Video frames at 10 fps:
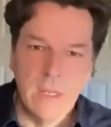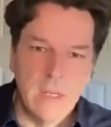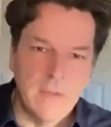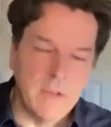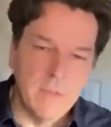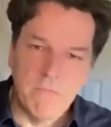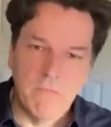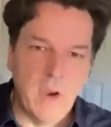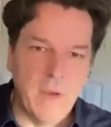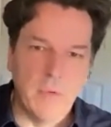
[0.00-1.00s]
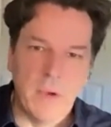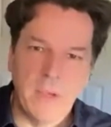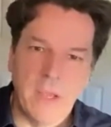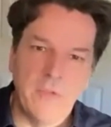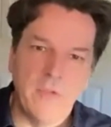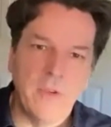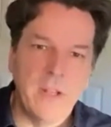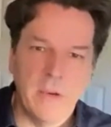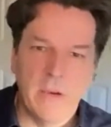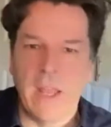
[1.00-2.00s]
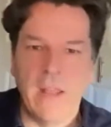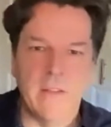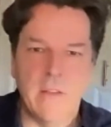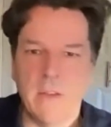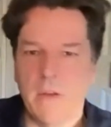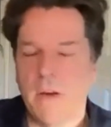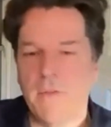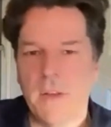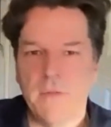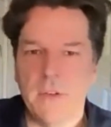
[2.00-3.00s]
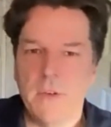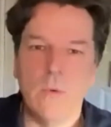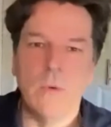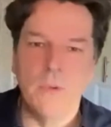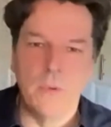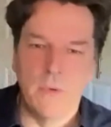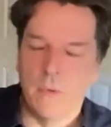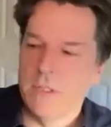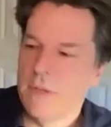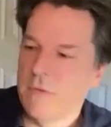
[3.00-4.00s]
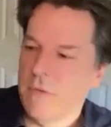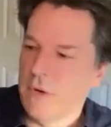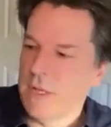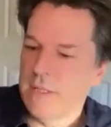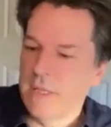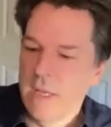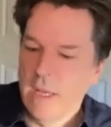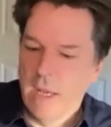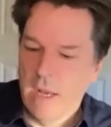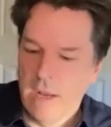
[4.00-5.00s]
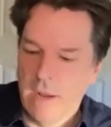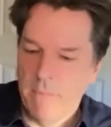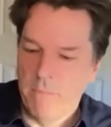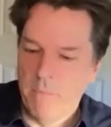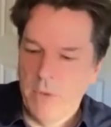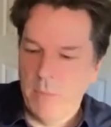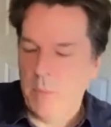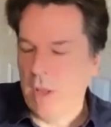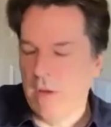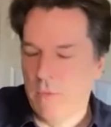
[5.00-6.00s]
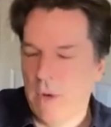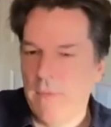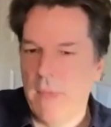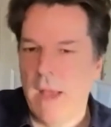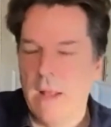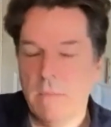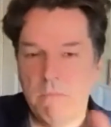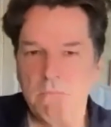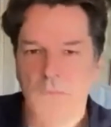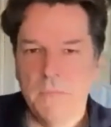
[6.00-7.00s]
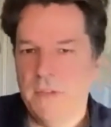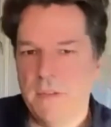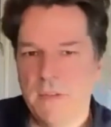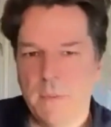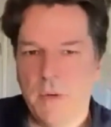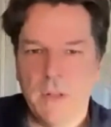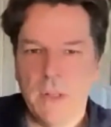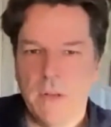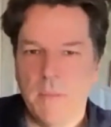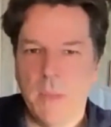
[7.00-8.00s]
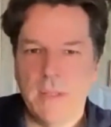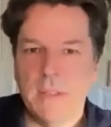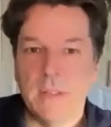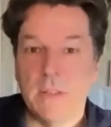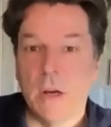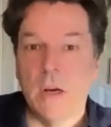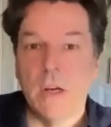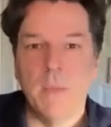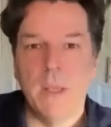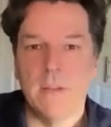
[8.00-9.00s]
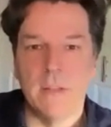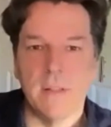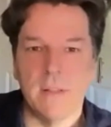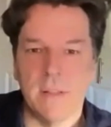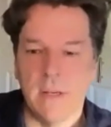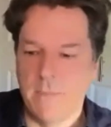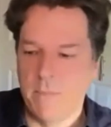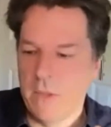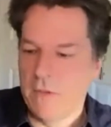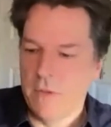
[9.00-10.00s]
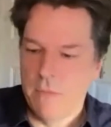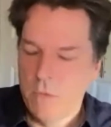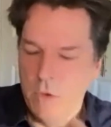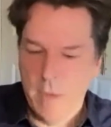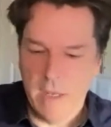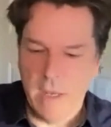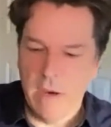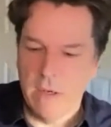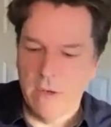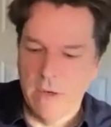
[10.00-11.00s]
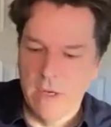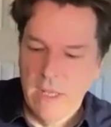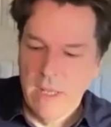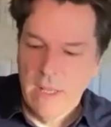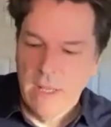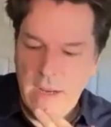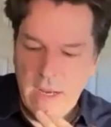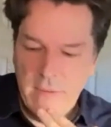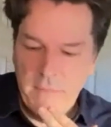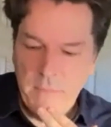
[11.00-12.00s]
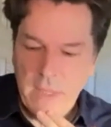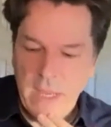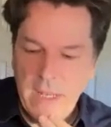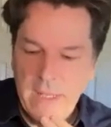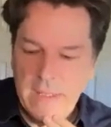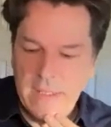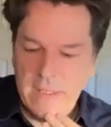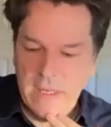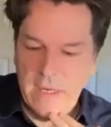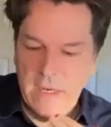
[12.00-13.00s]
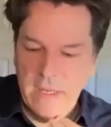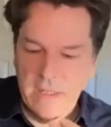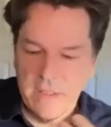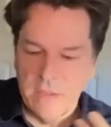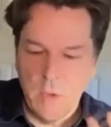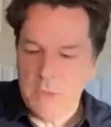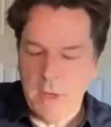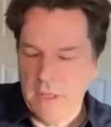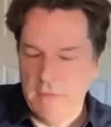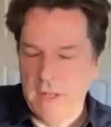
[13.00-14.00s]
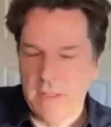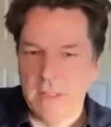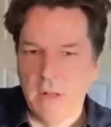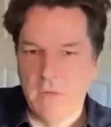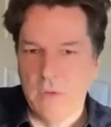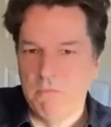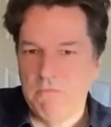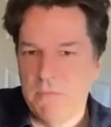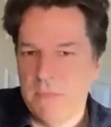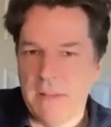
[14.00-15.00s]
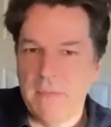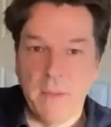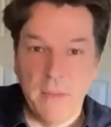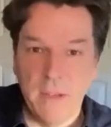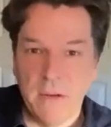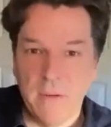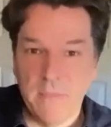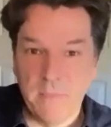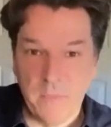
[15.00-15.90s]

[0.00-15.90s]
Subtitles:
have to travel around the country and hear cases and often have to duel to enforce their verdicts. But if people haven't read that, this is a perfectly good place to start because it's a new main character, and it's a swashbuckling fantasy novel set in the theater,